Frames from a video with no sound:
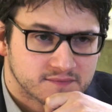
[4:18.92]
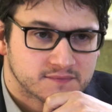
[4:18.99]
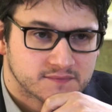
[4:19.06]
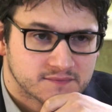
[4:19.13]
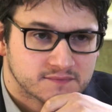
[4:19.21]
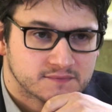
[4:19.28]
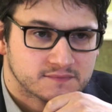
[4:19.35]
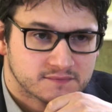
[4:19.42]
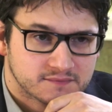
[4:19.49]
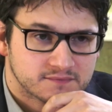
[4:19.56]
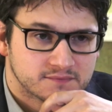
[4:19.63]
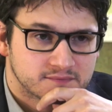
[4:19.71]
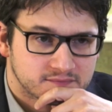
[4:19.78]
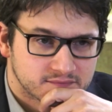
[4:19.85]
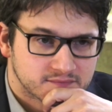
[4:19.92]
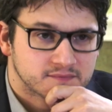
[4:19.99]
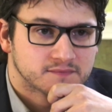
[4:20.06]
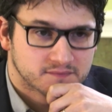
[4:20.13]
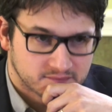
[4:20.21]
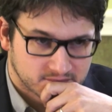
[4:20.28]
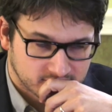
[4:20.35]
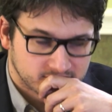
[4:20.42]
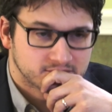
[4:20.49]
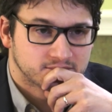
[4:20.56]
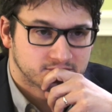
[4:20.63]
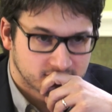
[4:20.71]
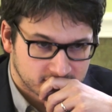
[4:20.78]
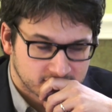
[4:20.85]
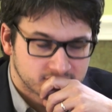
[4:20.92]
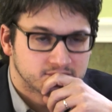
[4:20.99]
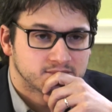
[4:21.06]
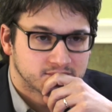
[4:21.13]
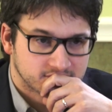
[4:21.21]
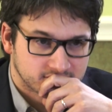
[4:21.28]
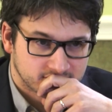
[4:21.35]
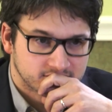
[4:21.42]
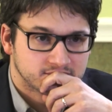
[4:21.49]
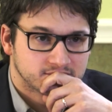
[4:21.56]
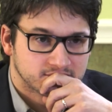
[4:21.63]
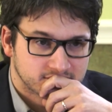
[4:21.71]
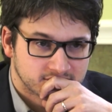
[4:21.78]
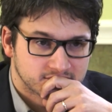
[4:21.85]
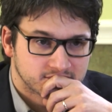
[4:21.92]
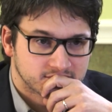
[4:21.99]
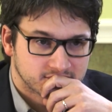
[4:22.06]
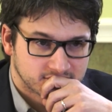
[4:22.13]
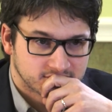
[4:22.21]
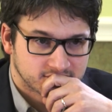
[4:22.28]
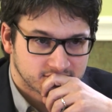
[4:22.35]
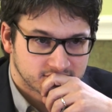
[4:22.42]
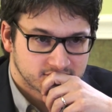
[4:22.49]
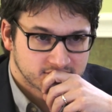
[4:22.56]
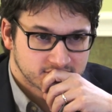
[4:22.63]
among all of our friends, well, we can